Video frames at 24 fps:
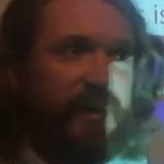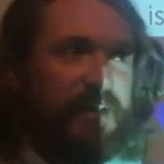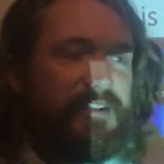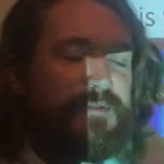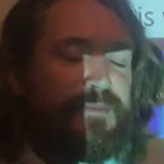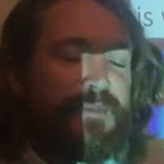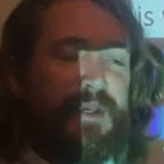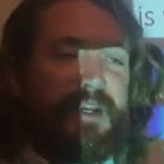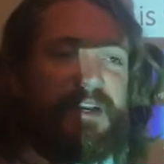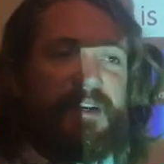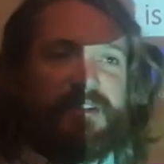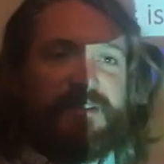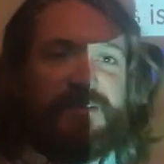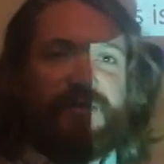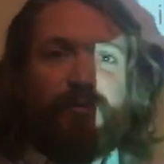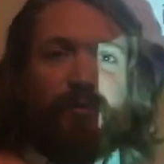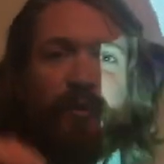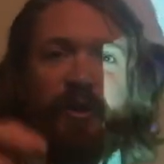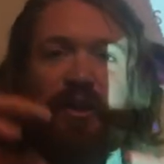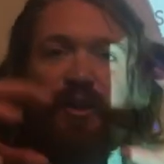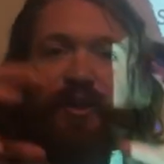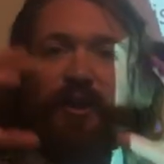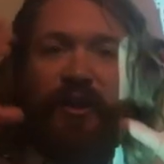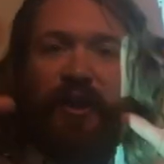because if
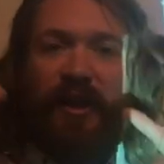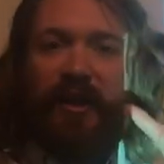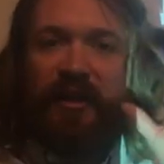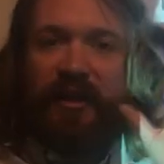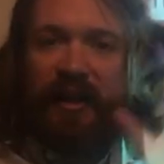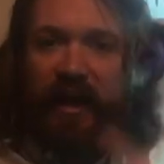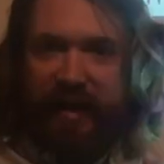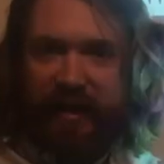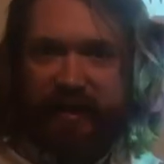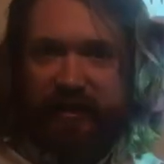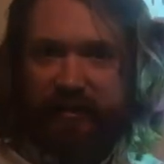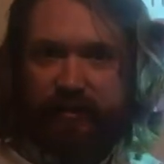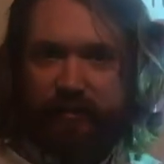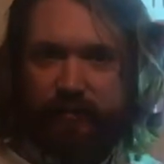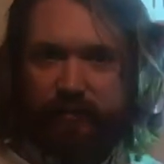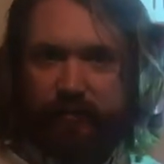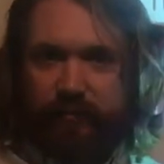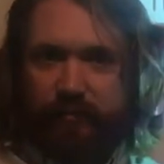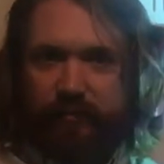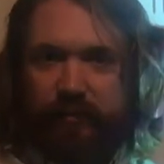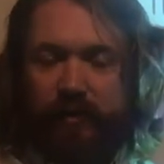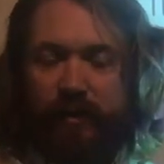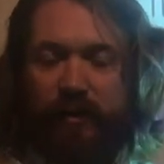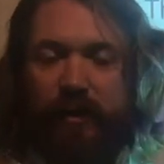we look at light
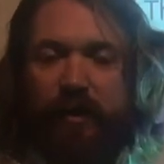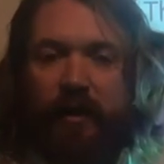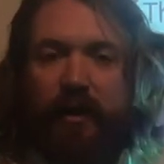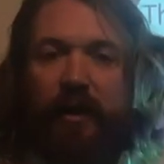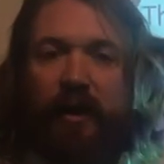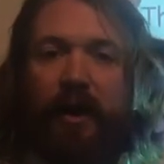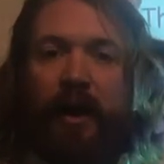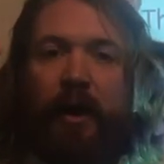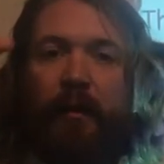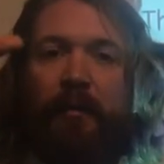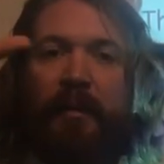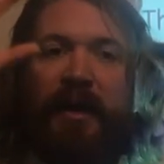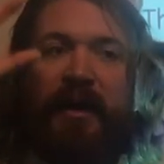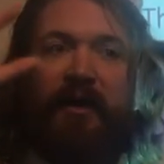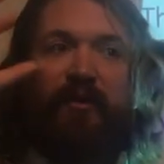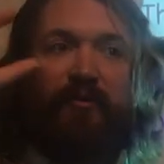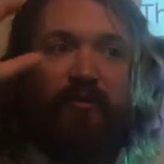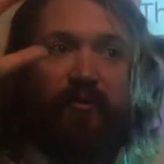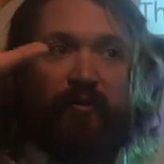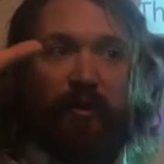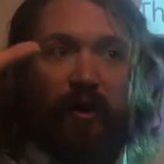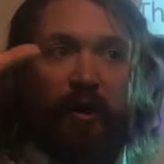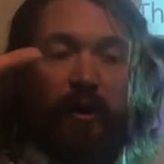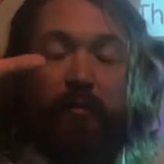coming
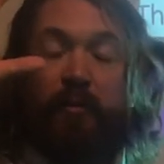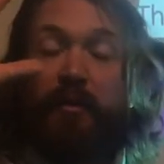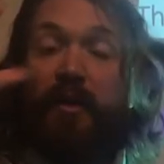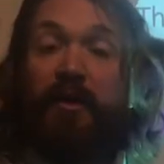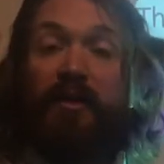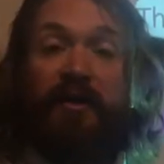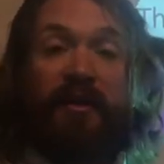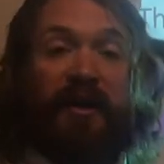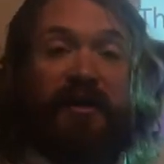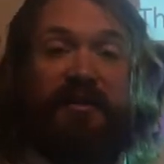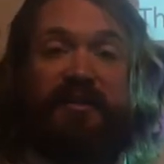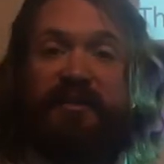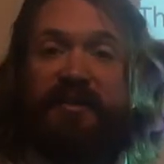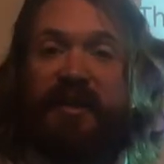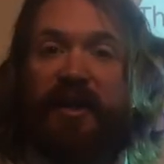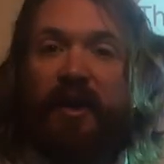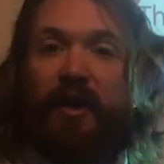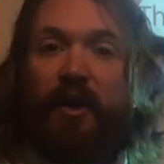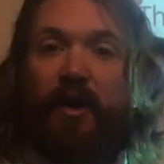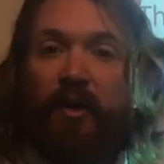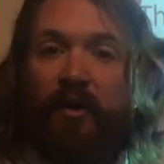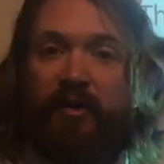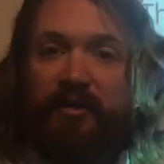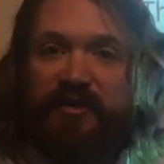from, let's
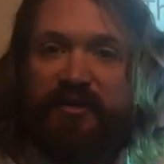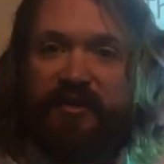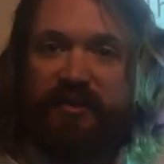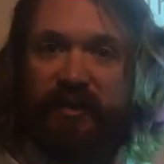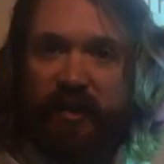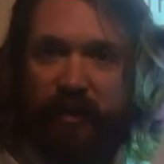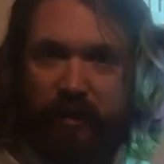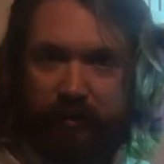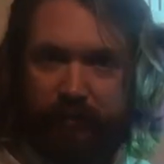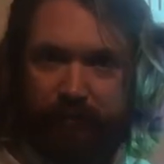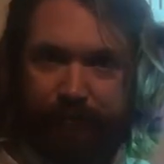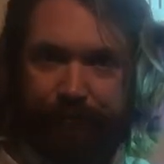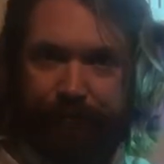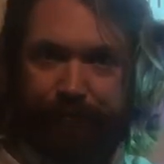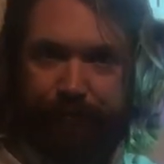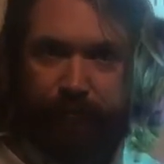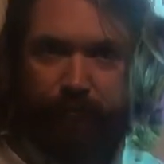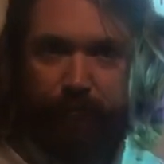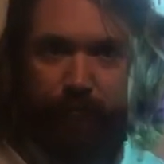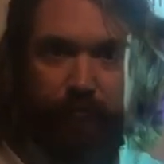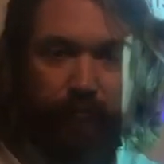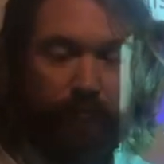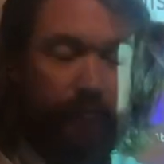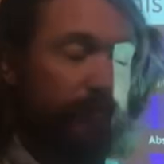say, our sun,
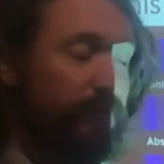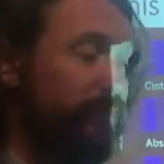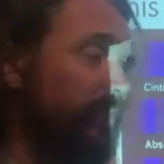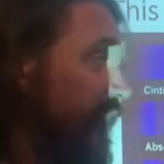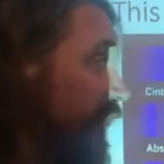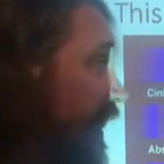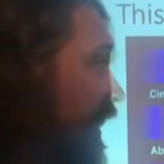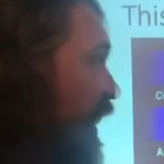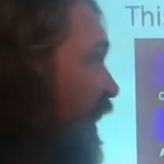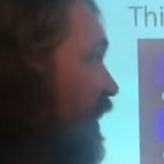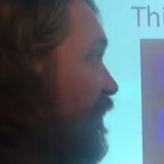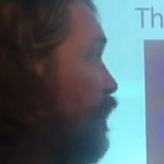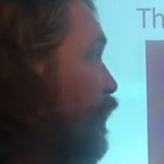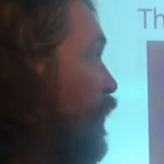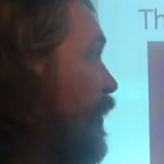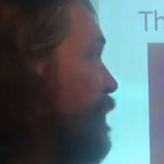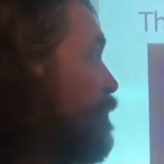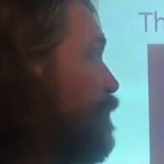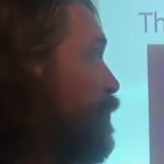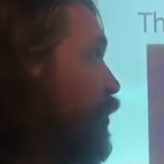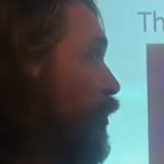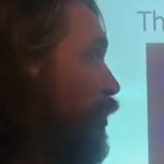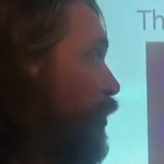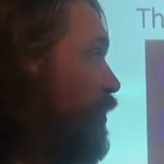if we
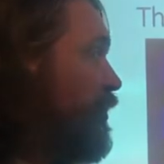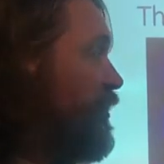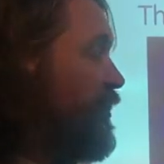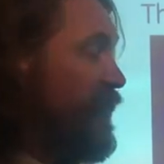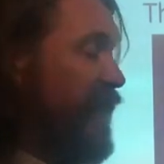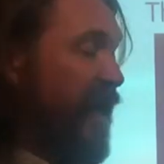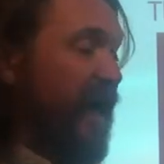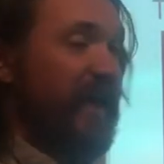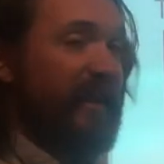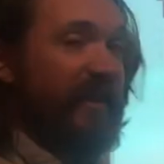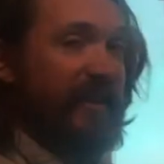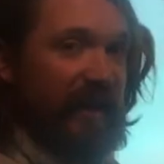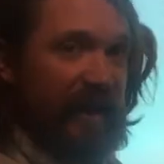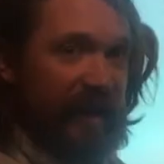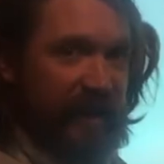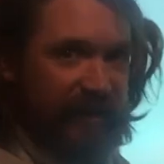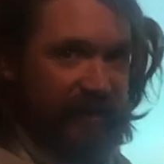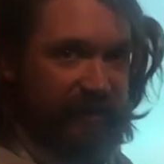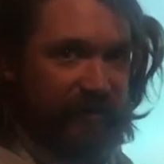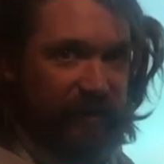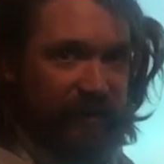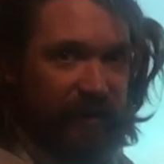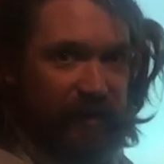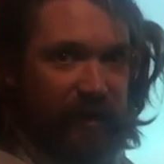put that light
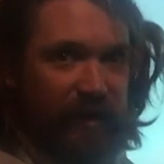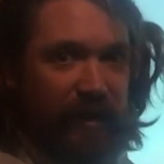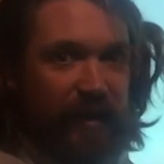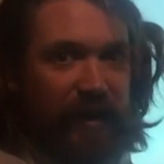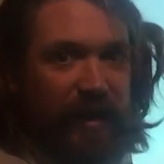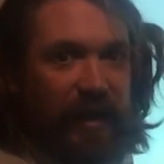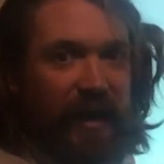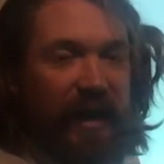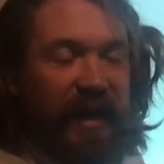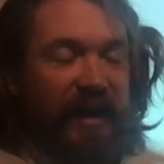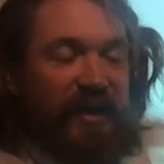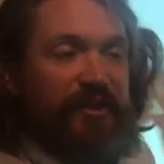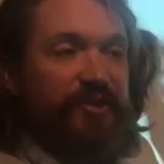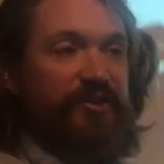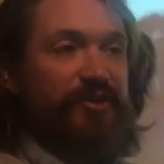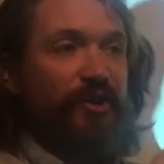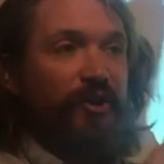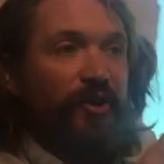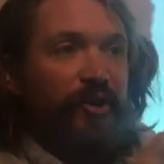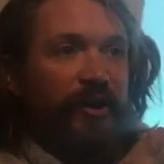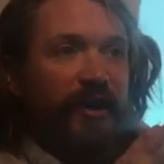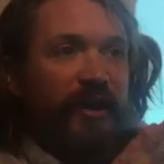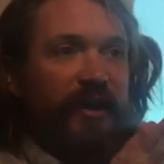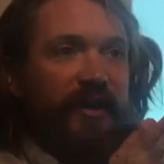and
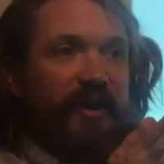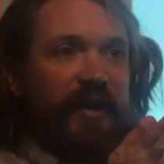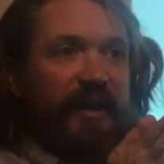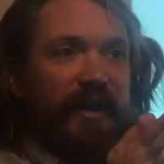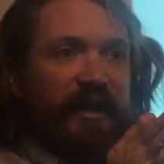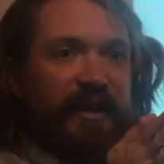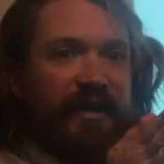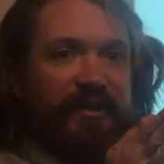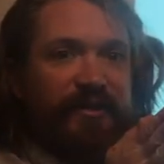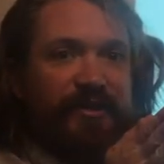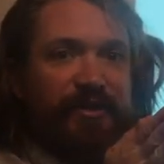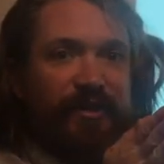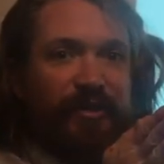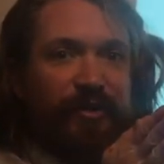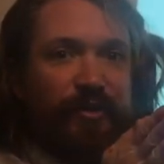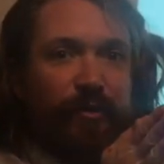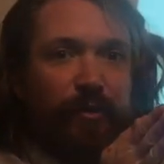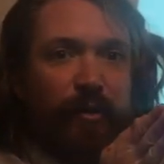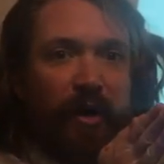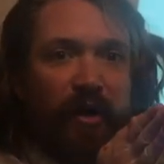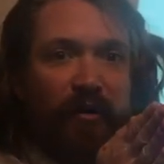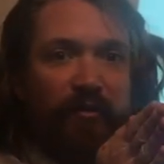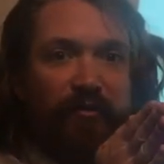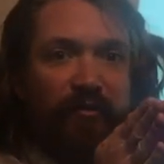turn it
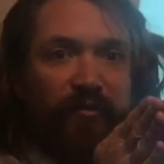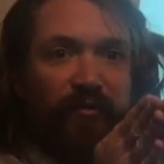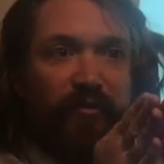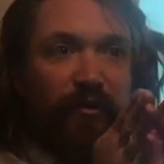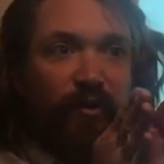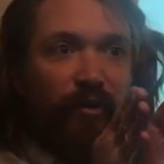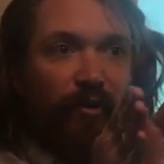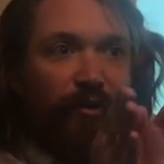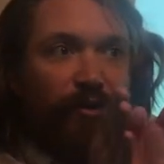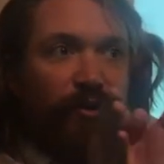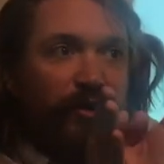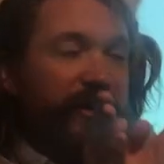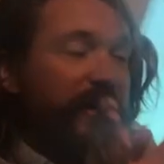into a full